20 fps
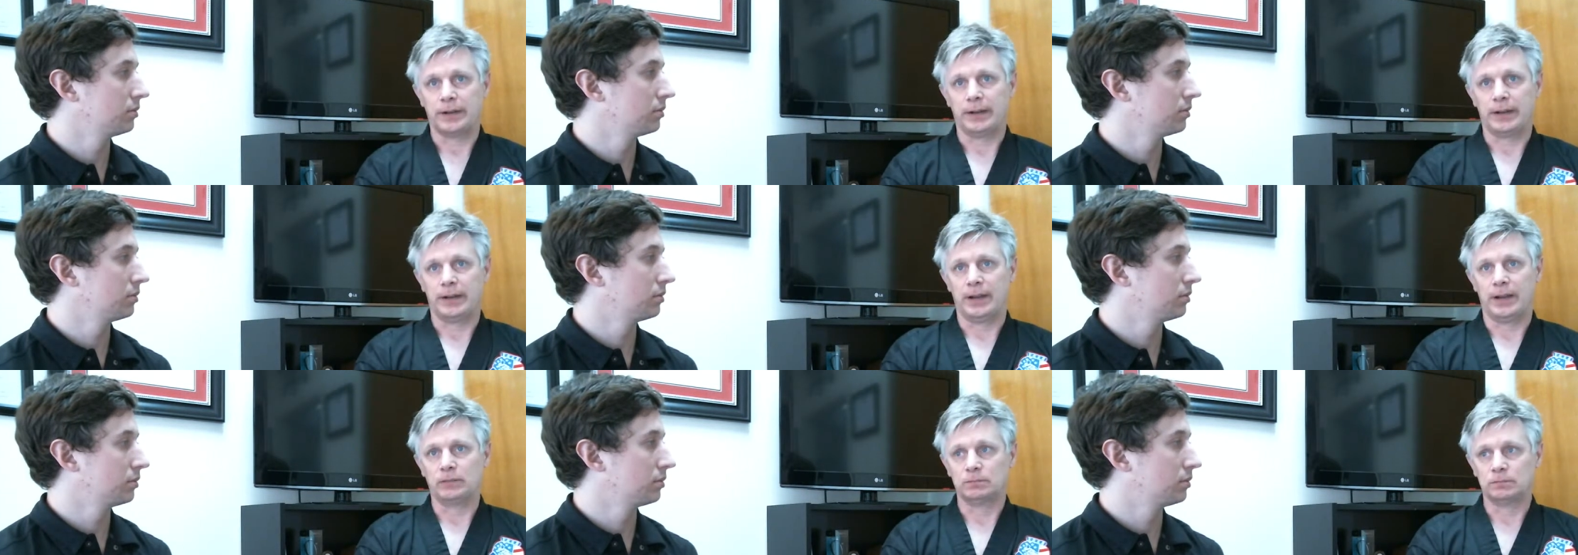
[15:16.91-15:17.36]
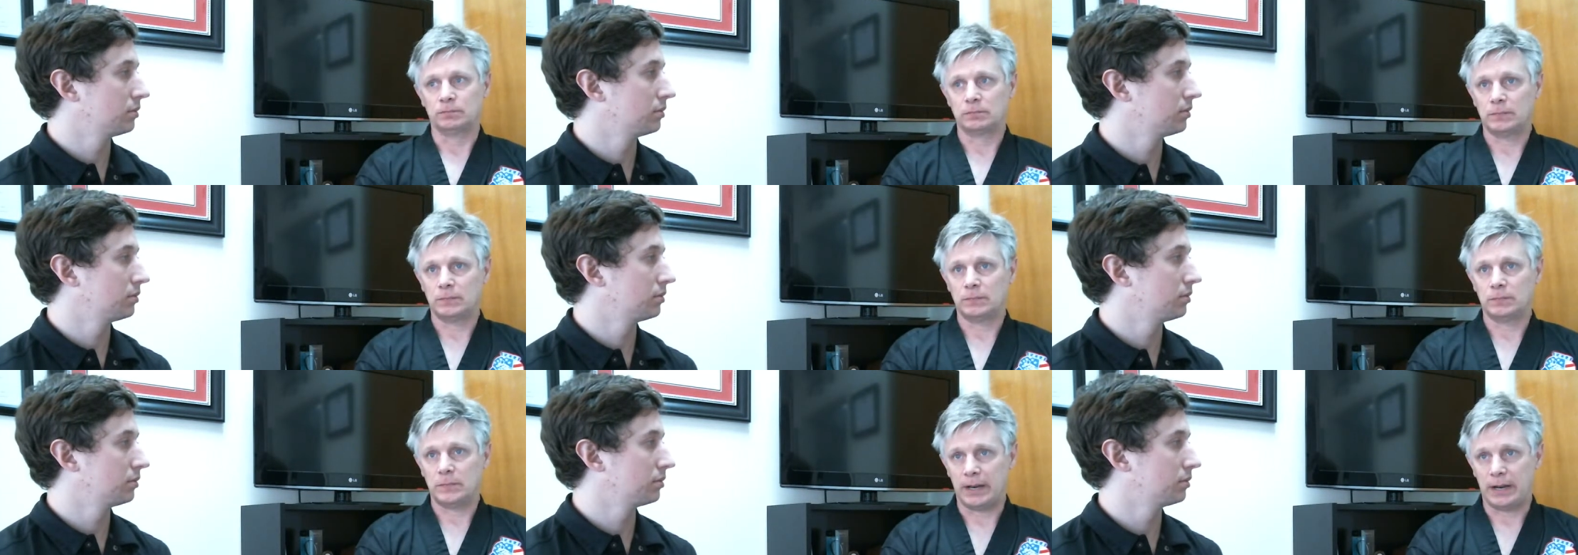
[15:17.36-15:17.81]
Speaker 1: Um,
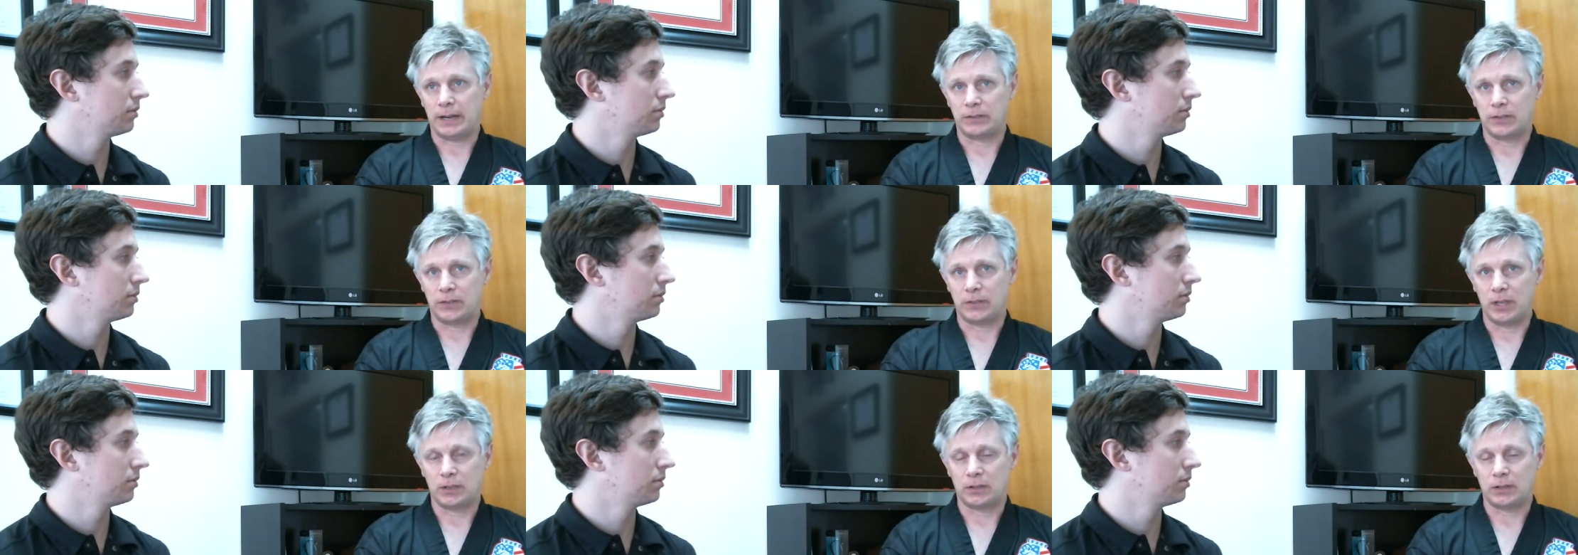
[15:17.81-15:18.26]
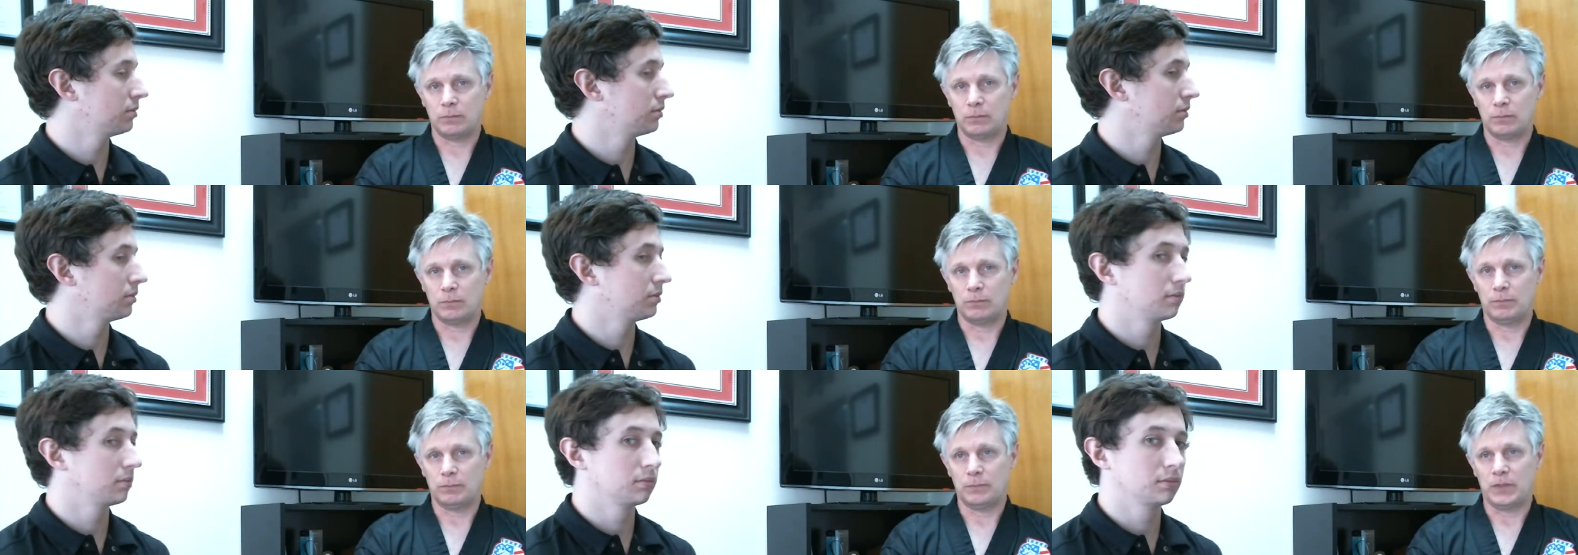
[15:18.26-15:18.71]
and I think
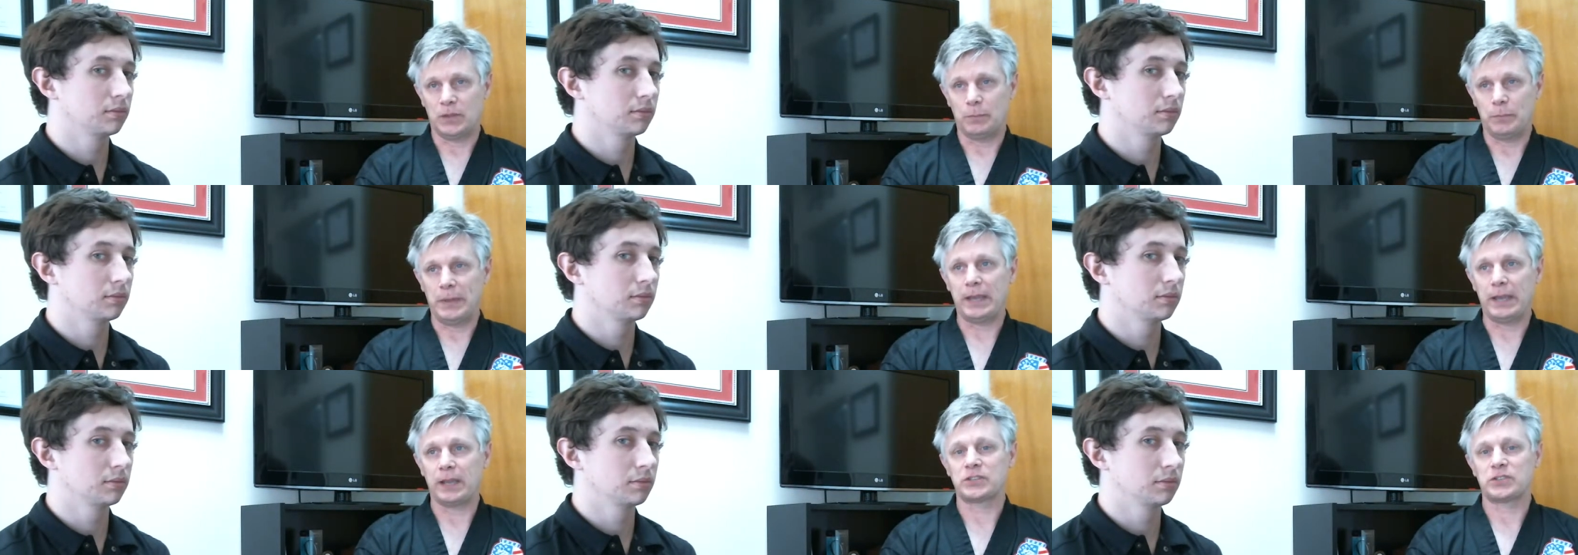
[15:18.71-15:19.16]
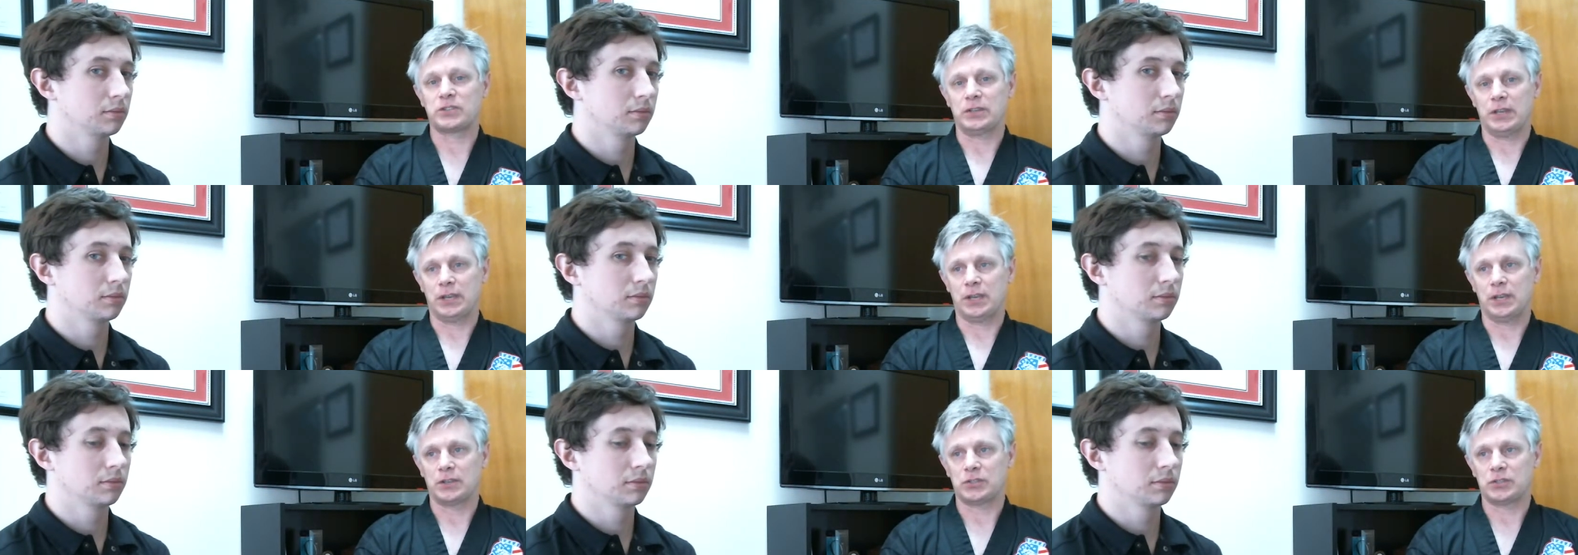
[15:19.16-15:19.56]
the biggest thing